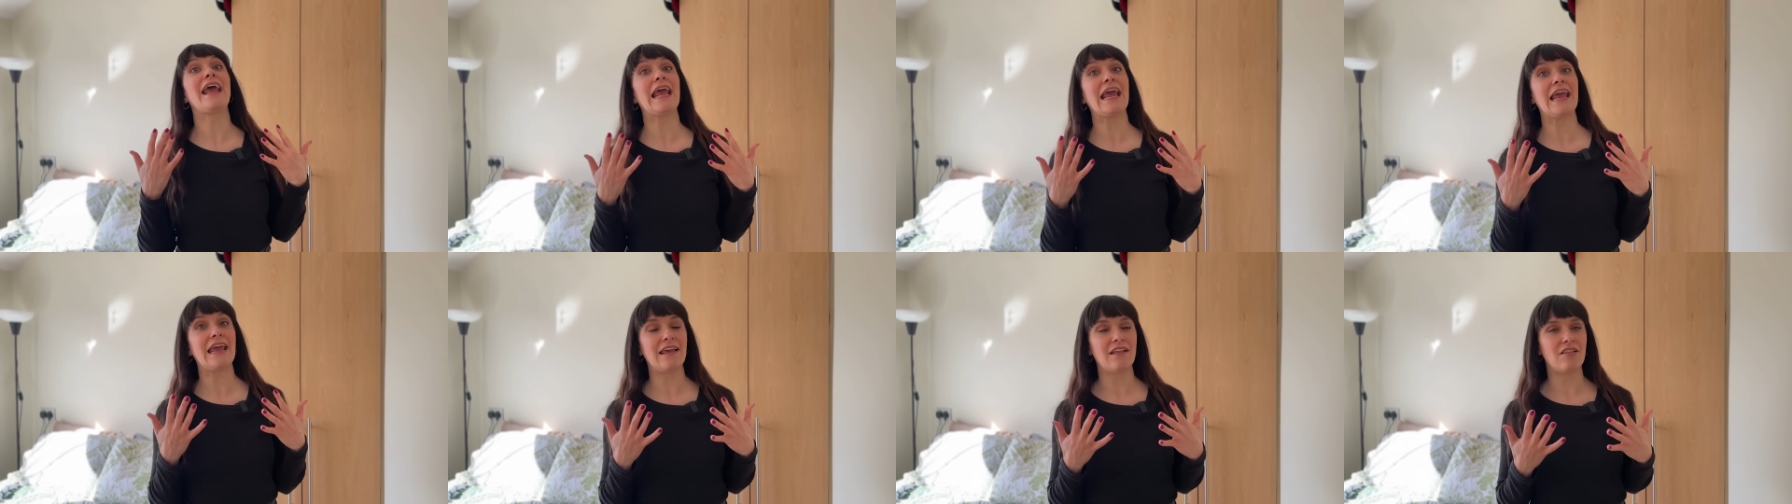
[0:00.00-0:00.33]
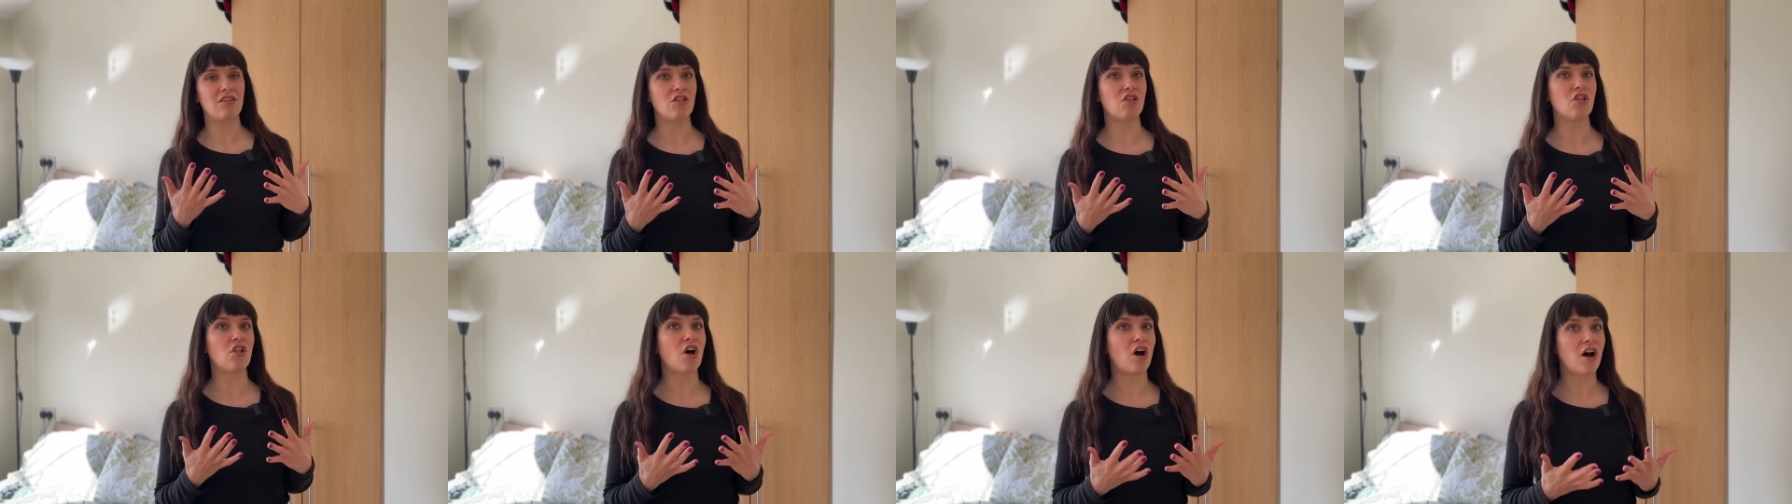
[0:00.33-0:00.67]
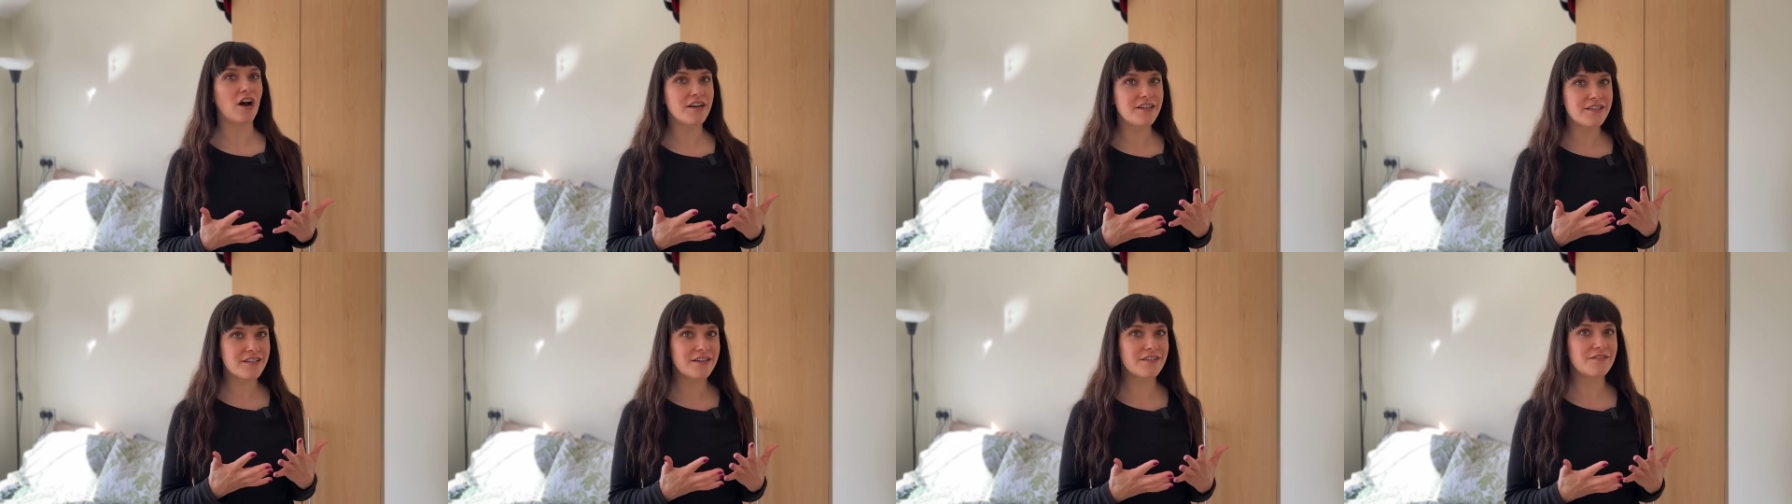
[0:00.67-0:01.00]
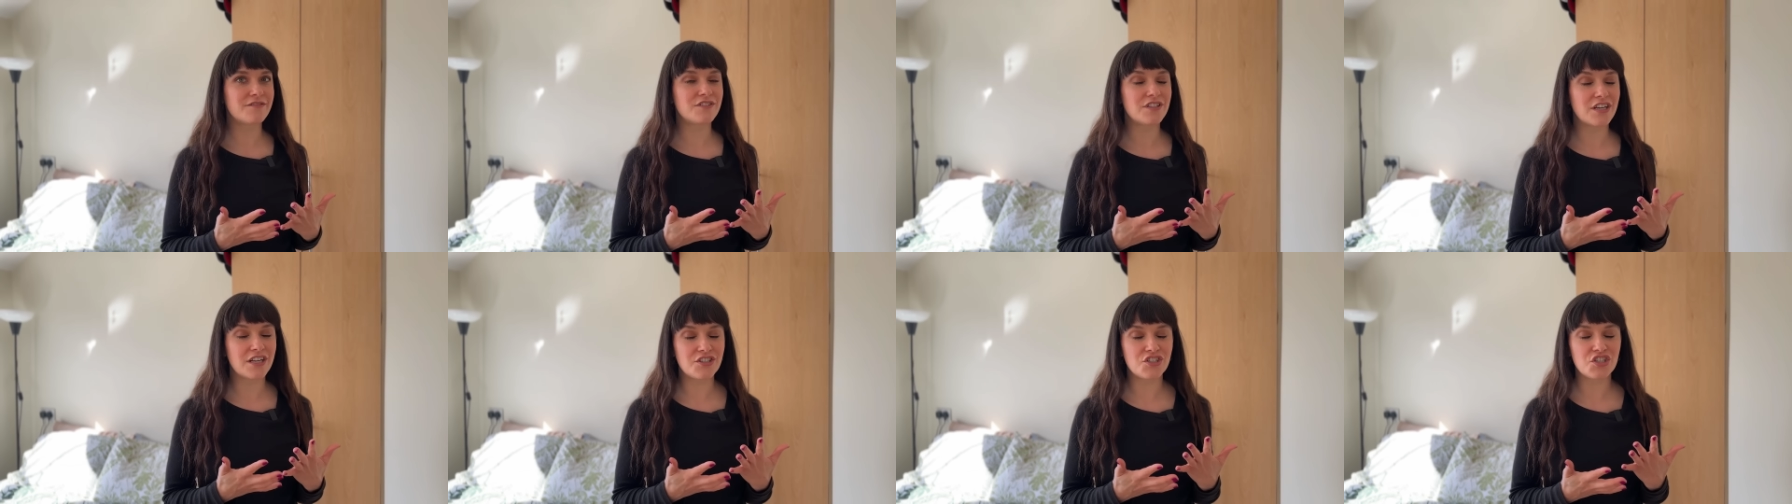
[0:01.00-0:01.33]
a lot of
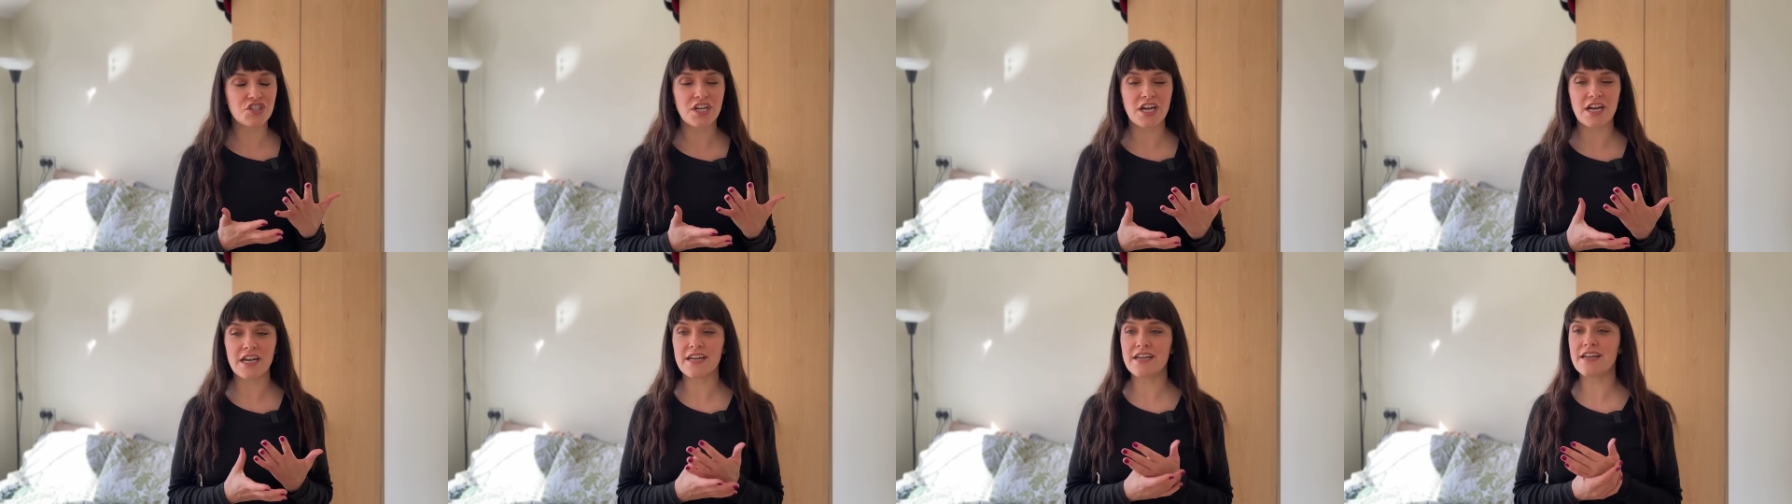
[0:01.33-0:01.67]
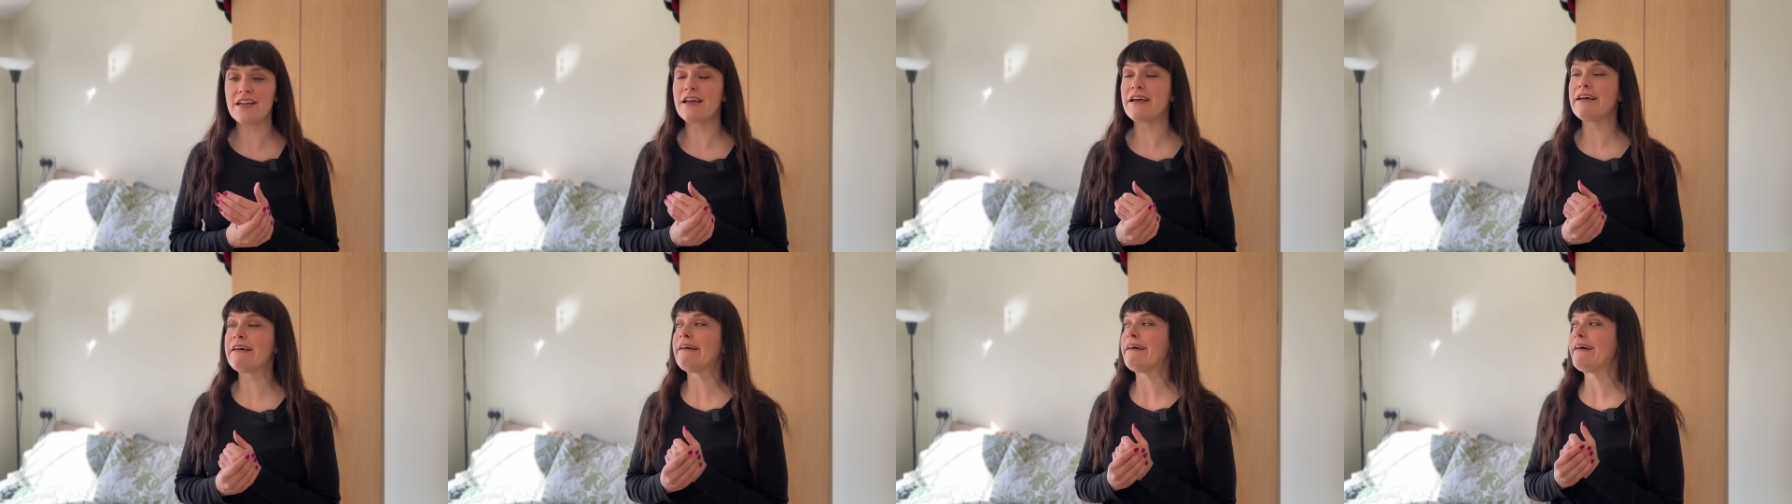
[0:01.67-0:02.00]
sunshine.